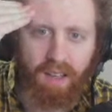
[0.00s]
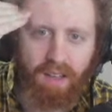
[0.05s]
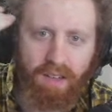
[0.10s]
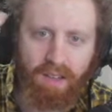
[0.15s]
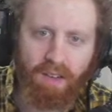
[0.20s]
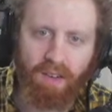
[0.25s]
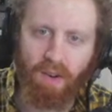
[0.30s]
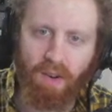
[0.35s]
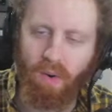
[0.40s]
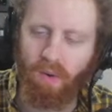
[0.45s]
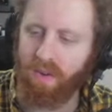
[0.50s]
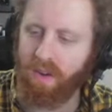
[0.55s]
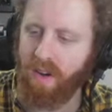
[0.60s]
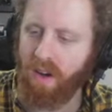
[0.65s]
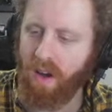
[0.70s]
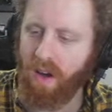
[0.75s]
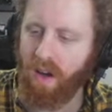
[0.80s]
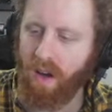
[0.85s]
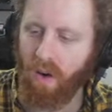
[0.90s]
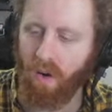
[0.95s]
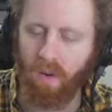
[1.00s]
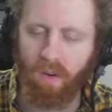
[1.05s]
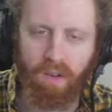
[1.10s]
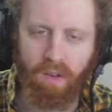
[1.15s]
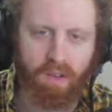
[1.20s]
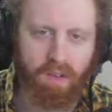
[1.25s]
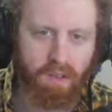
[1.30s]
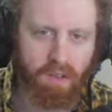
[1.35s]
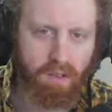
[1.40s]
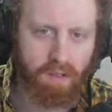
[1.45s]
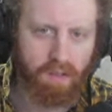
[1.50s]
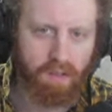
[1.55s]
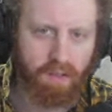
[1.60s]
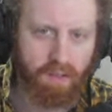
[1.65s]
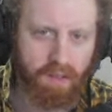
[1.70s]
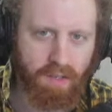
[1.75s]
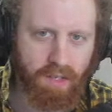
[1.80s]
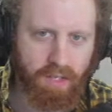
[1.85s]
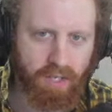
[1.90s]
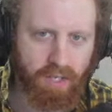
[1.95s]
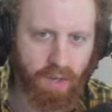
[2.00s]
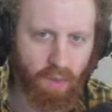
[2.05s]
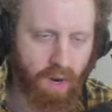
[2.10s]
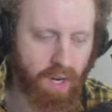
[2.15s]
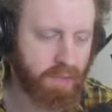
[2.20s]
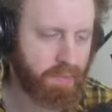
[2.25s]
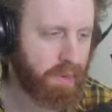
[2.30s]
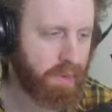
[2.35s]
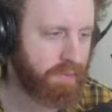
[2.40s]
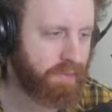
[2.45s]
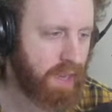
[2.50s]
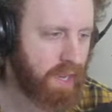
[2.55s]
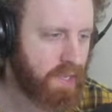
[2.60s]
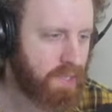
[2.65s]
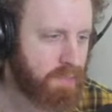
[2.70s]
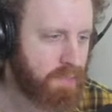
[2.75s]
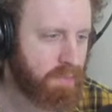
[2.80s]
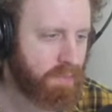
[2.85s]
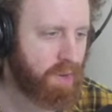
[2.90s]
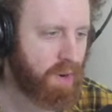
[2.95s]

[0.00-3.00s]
Oh no. Should have washed my face before I